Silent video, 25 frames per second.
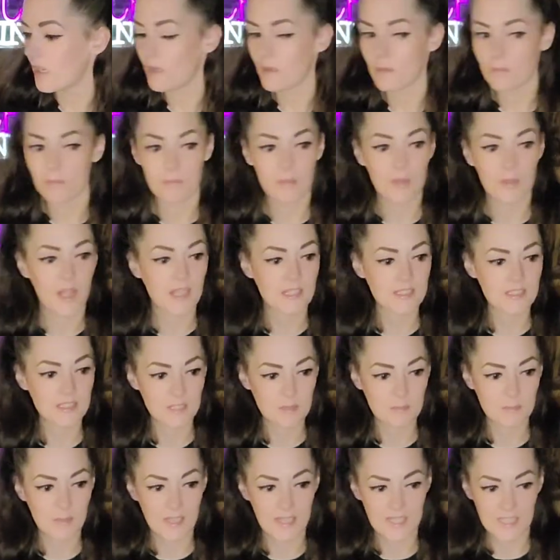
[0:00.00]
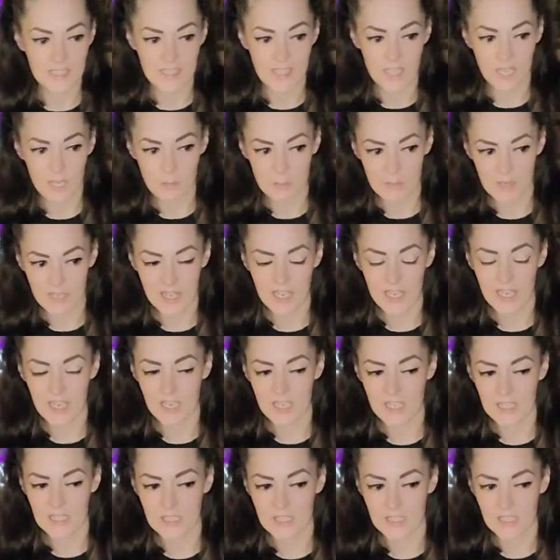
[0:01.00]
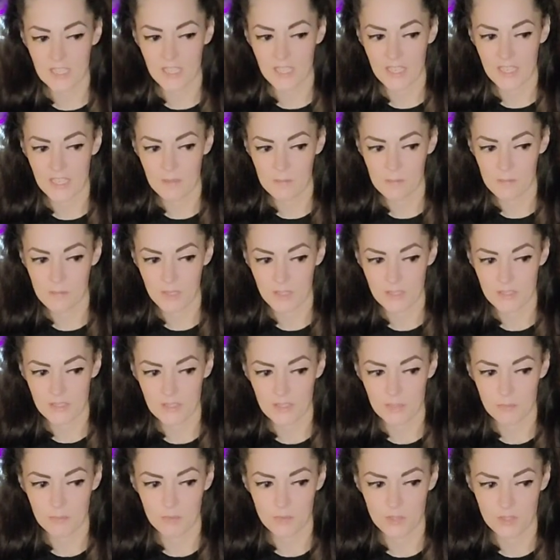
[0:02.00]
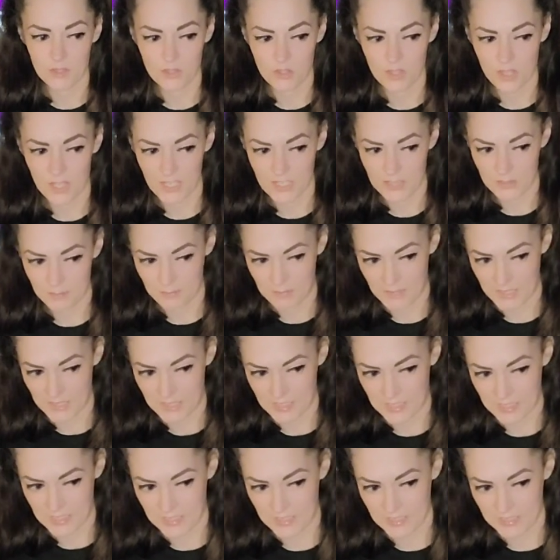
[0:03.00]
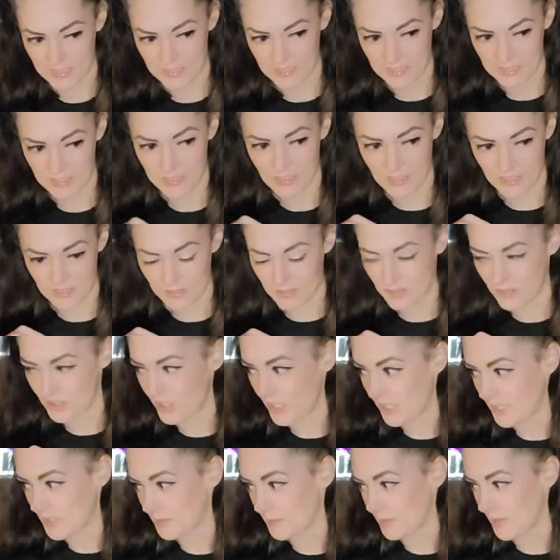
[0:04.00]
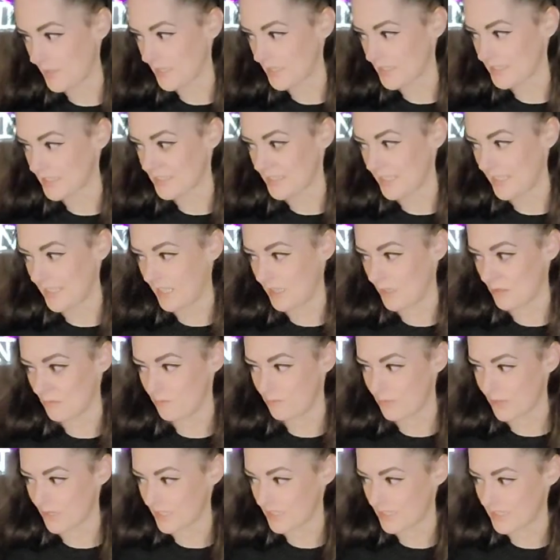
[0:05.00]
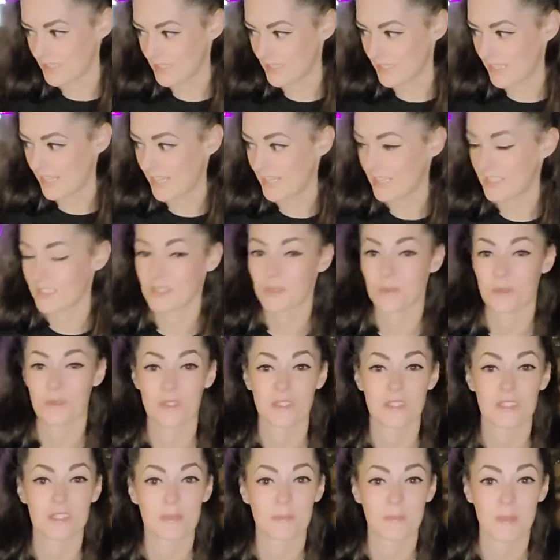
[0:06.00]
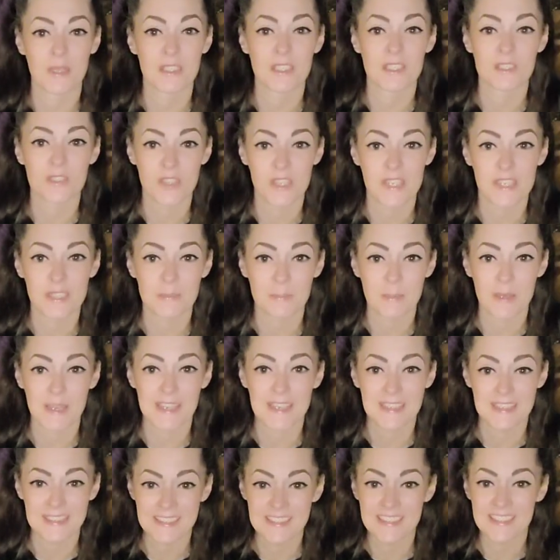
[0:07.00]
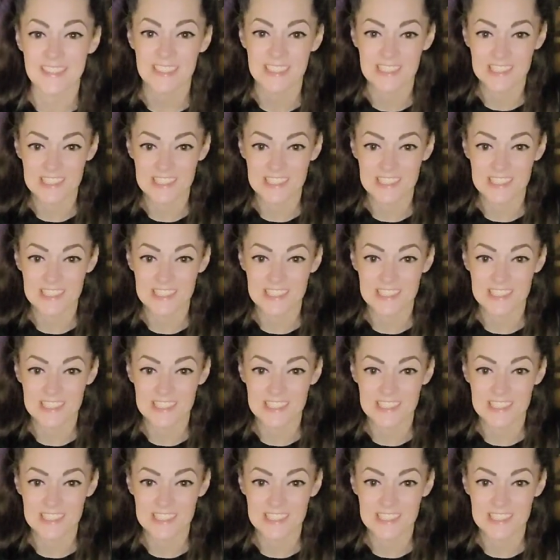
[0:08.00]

a plastic baggie on my hand and picked it up with the trash bag, turned the trash bag inside out and put it in a knot, and it's one of the smelly trash bags.